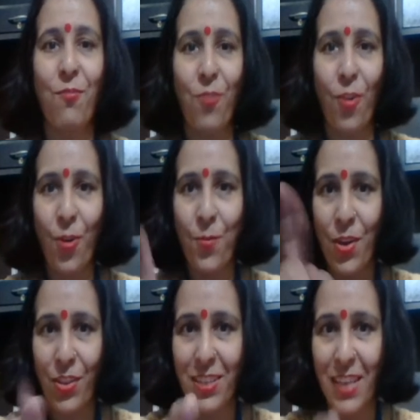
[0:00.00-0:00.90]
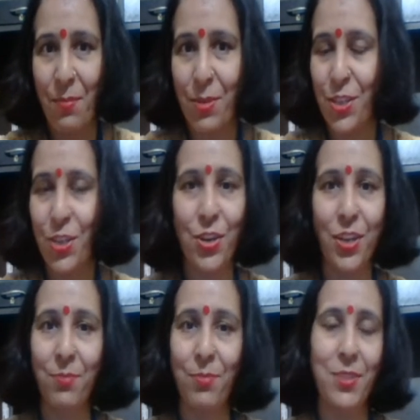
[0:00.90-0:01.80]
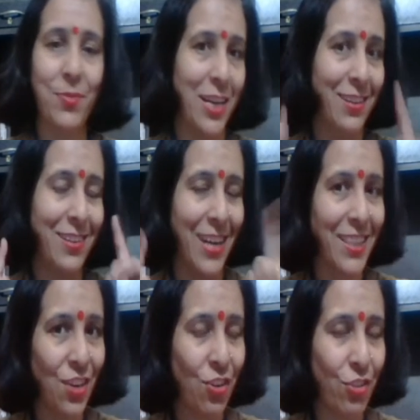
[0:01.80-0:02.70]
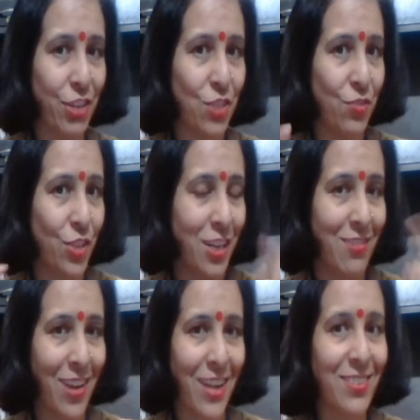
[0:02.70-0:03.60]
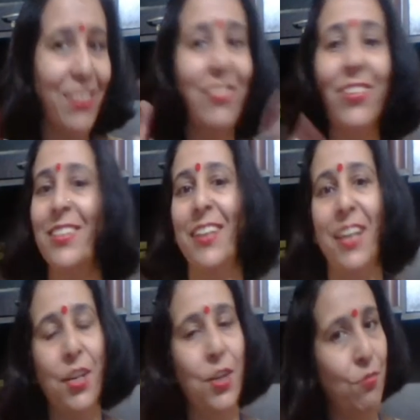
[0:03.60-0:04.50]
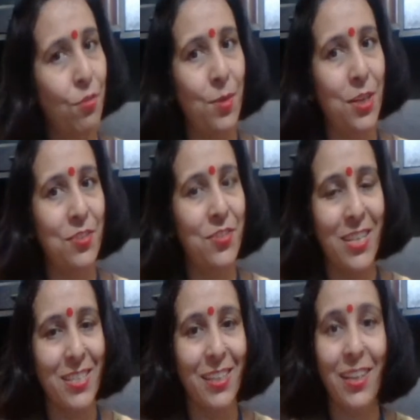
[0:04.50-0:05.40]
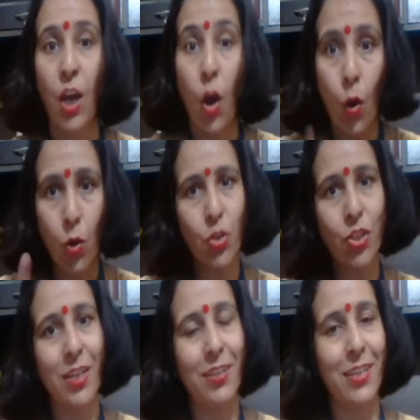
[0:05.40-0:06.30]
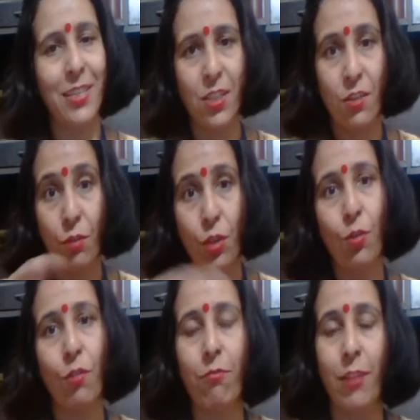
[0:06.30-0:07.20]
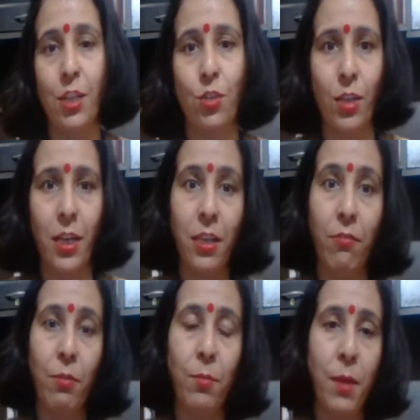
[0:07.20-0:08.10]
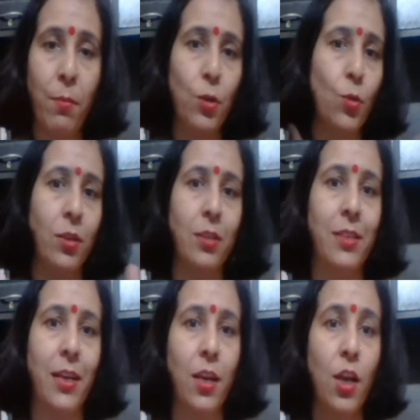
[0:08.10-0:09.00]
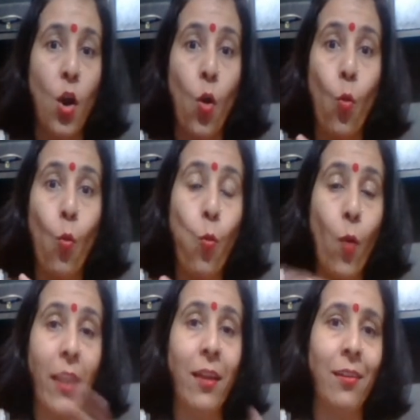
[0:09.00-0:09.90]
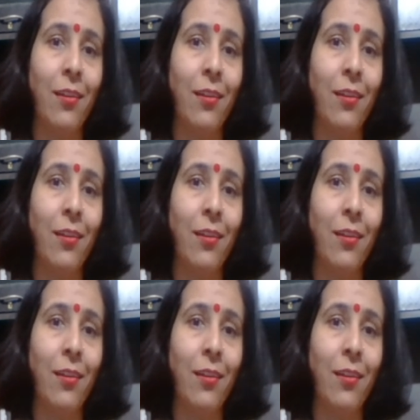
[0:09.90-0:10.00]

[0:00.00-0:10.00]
follow me on the Cybersecurity Prism and get the notification for the next interesting and informative session. Also share that session with your friends so that they will be able to understand when